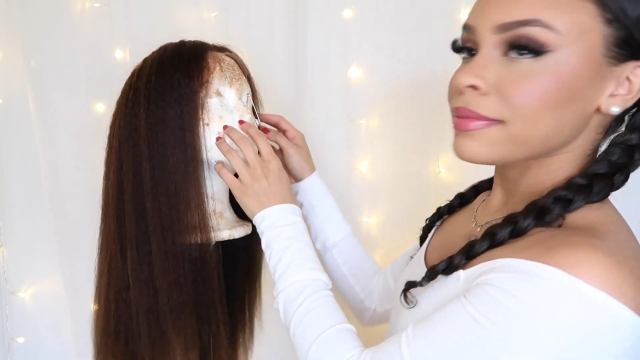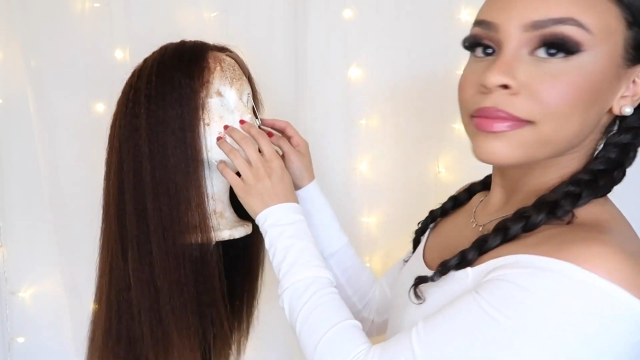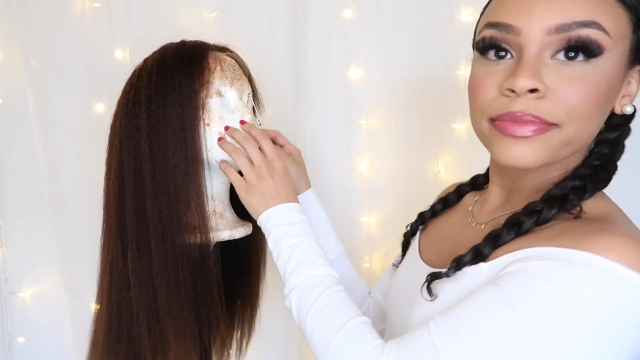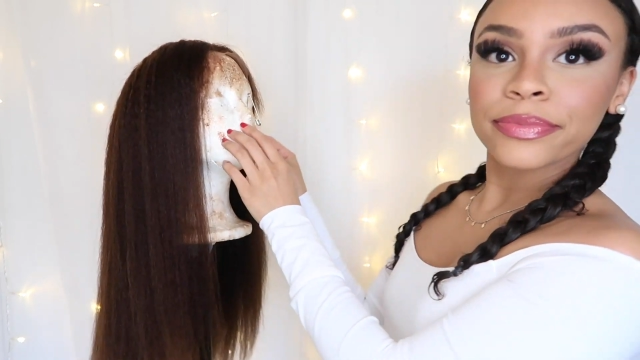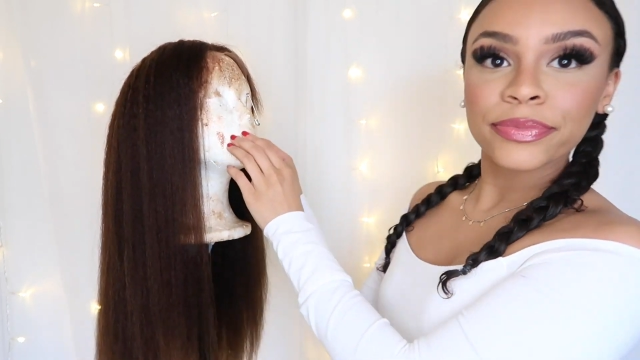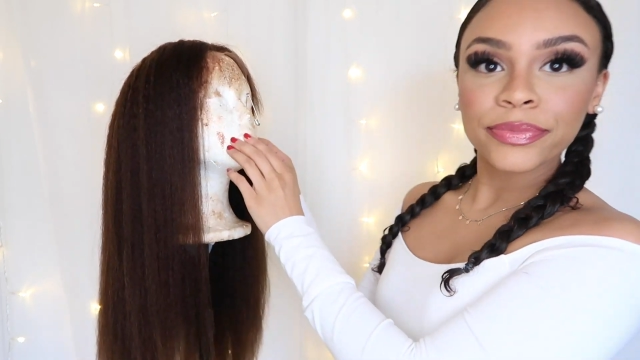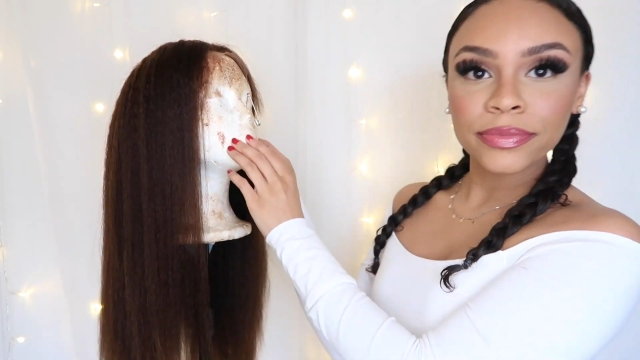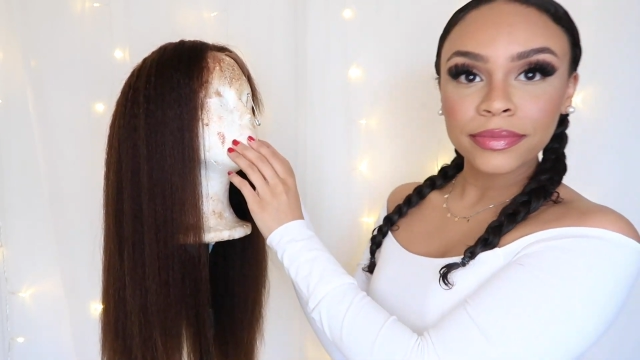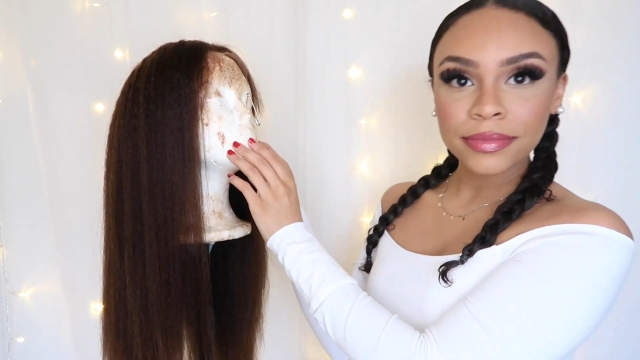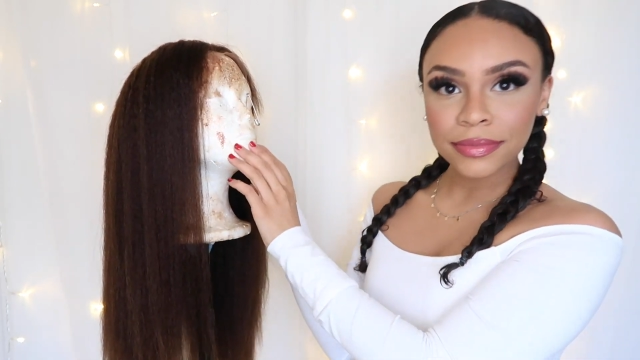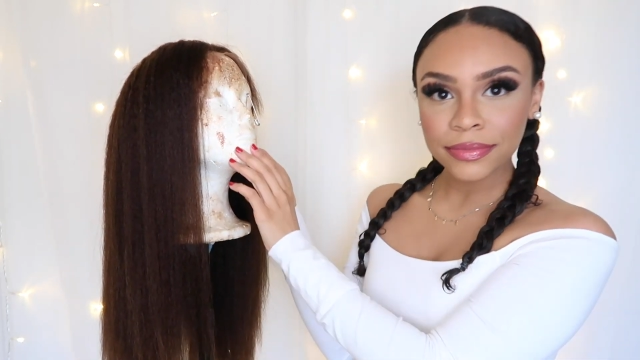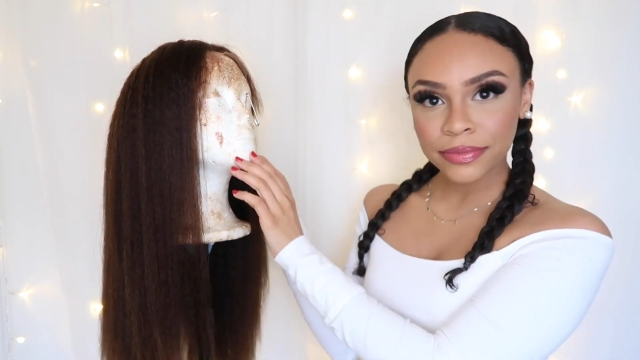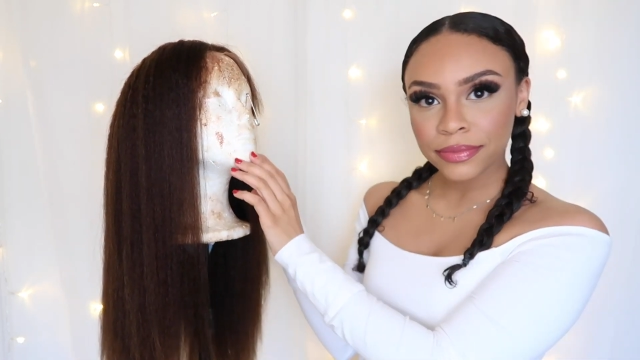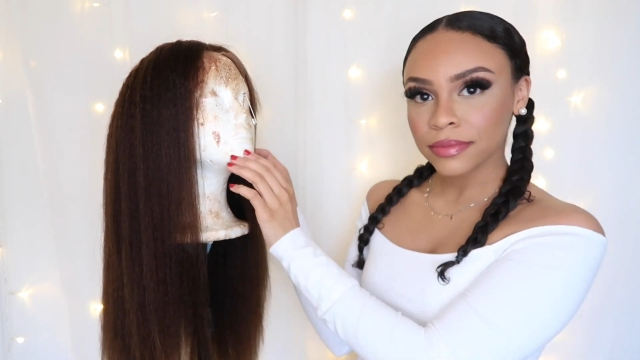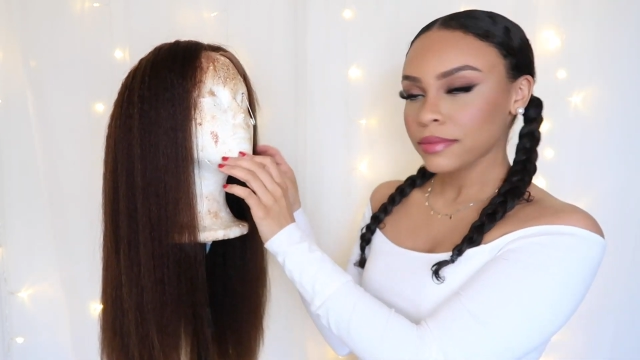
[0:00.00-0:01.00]
/
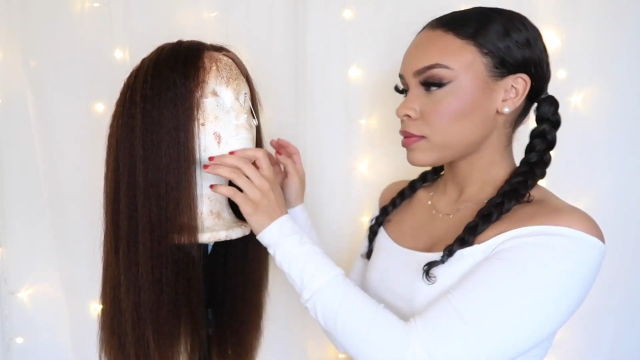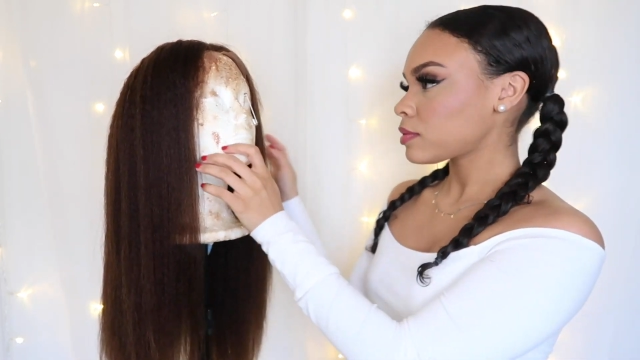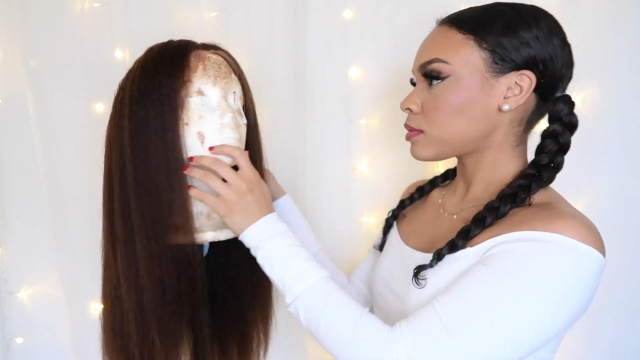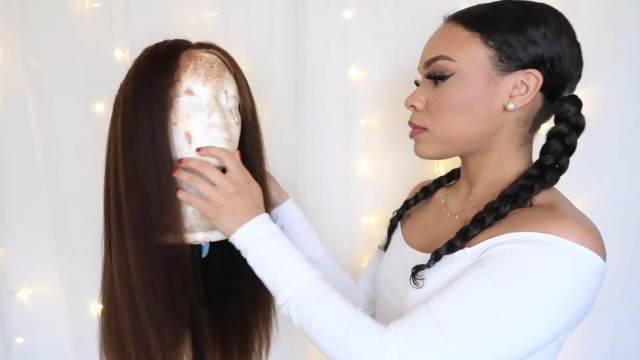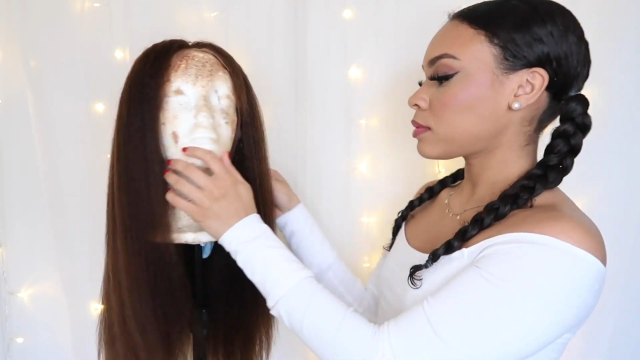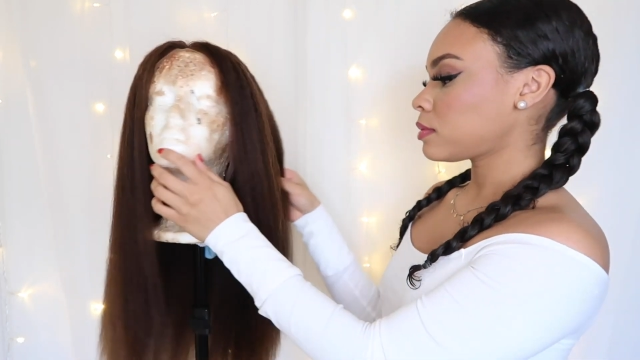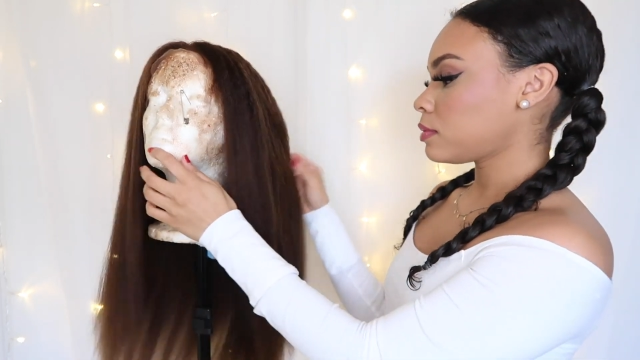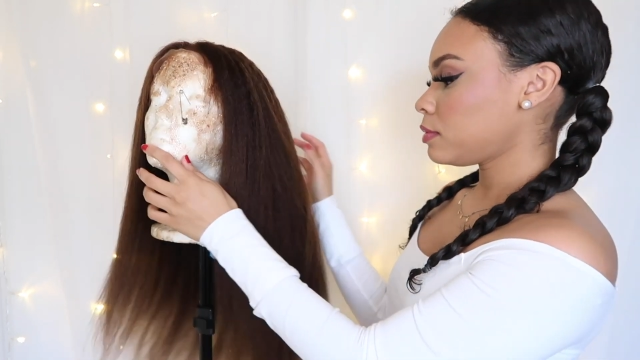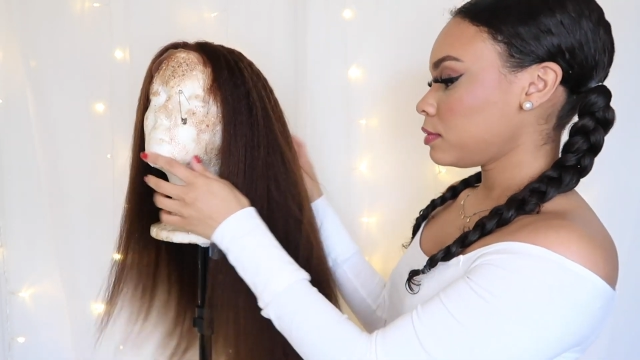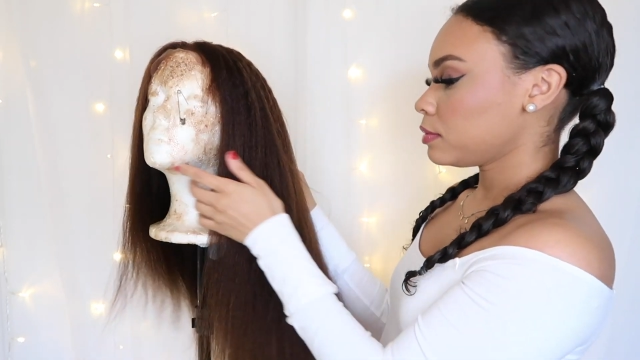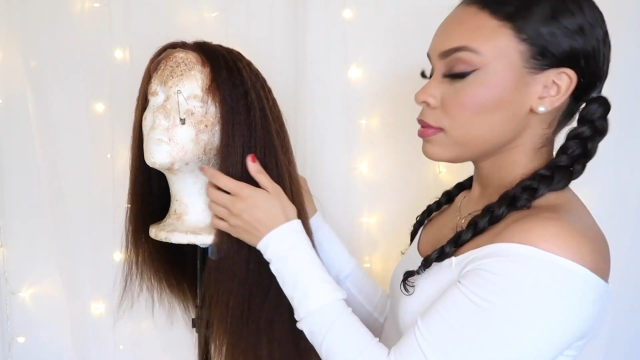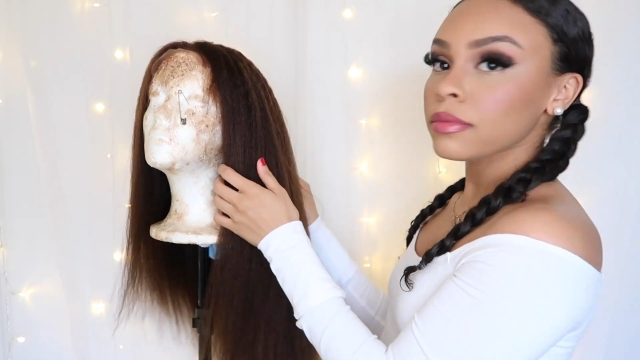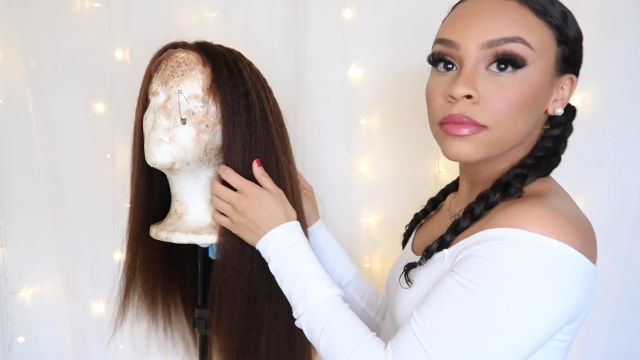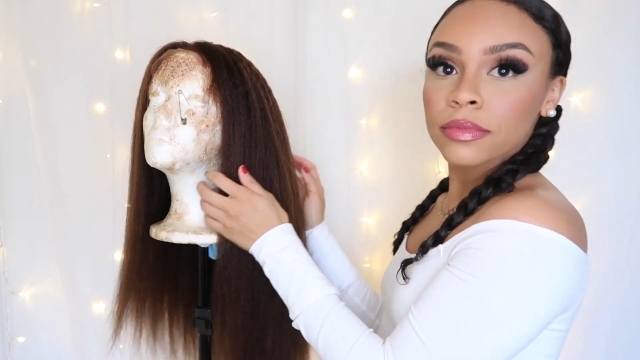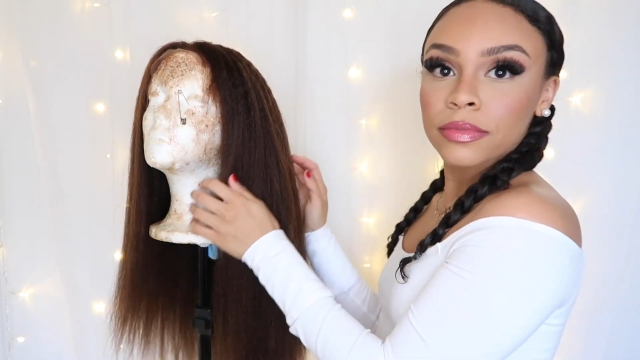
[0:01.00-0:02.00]
SZA
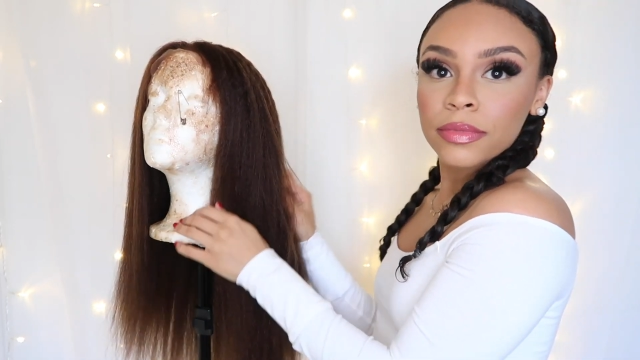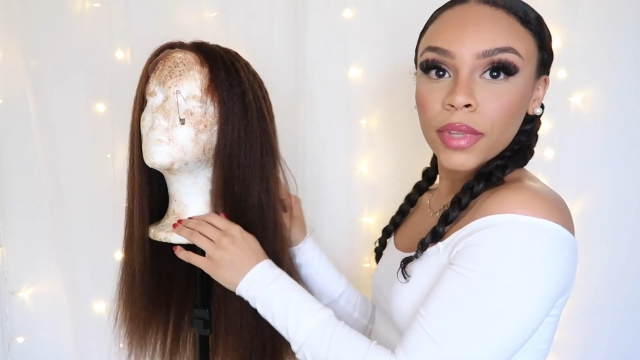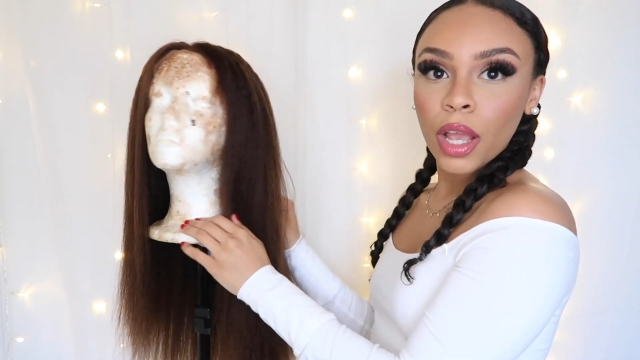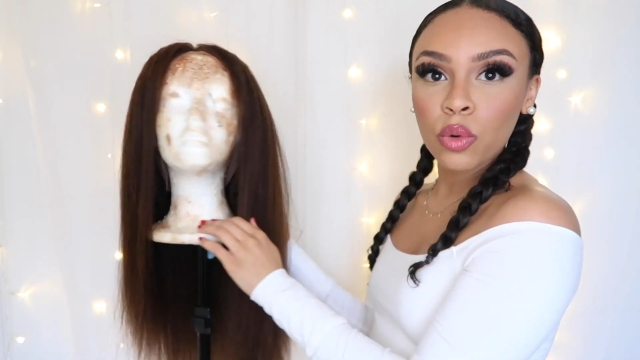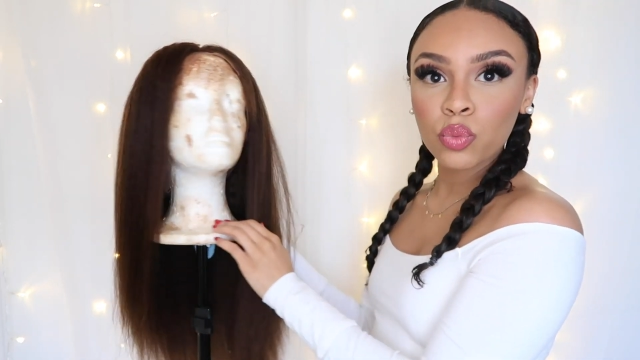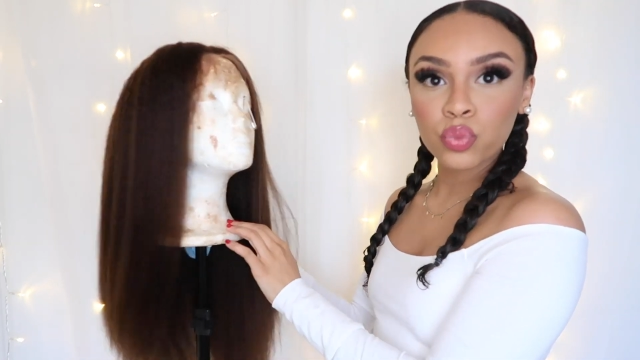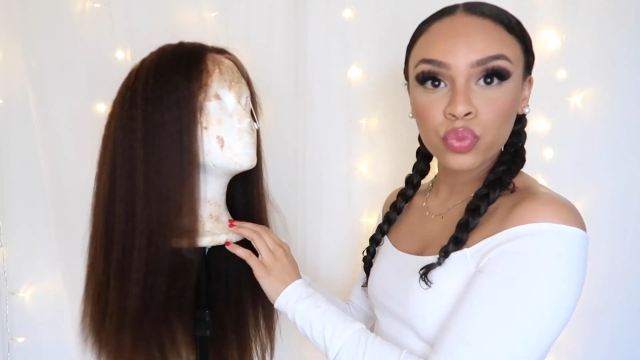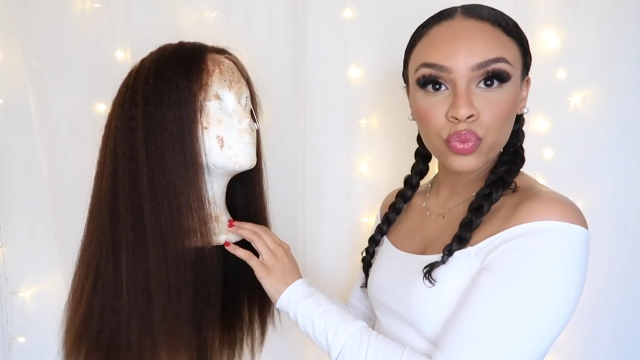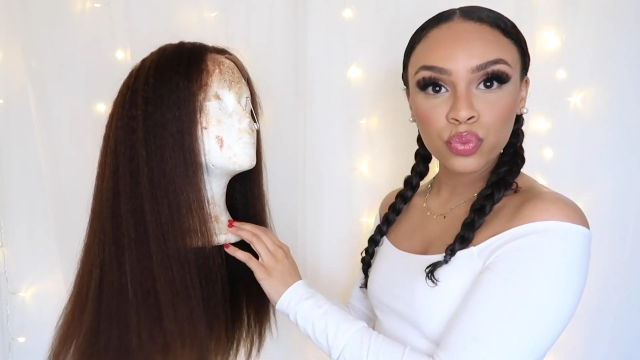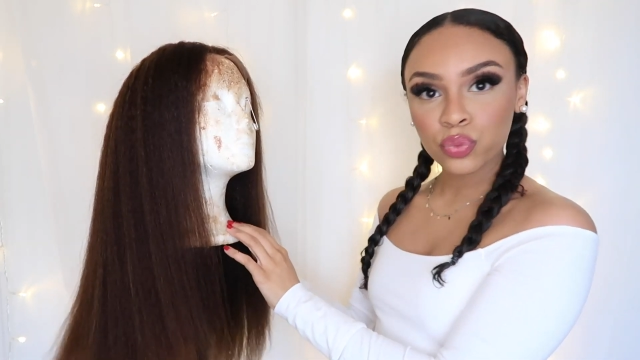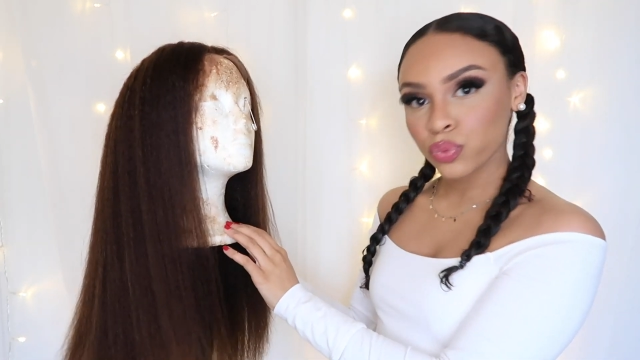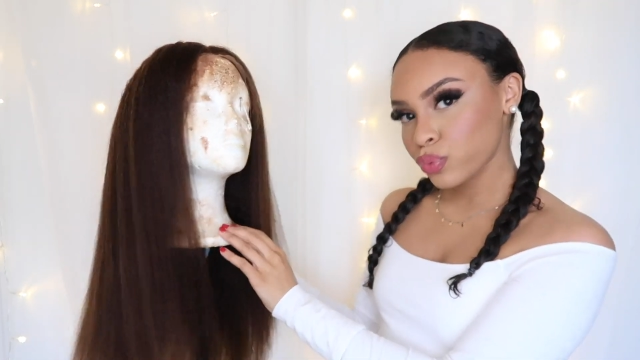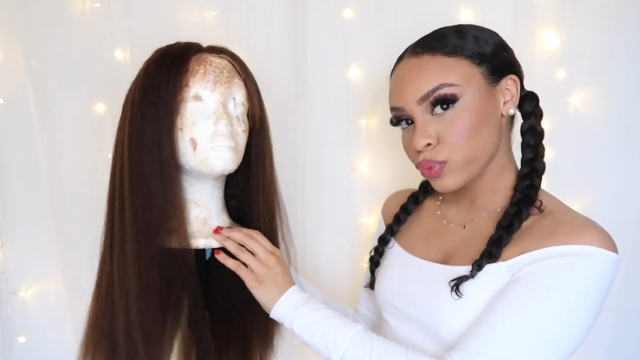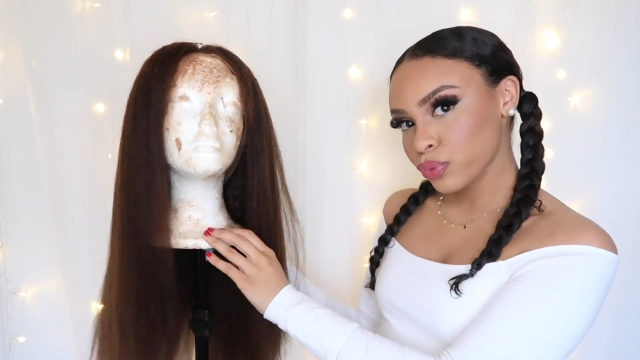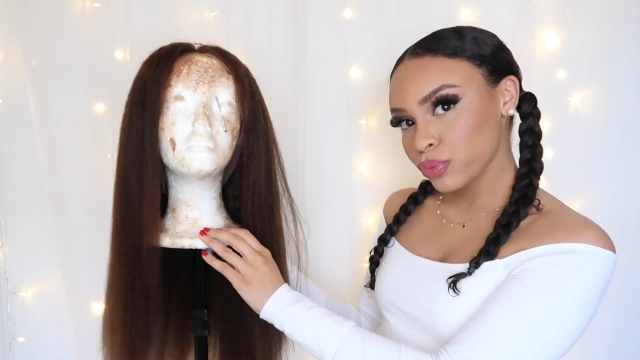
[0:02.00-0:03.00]
inspired look.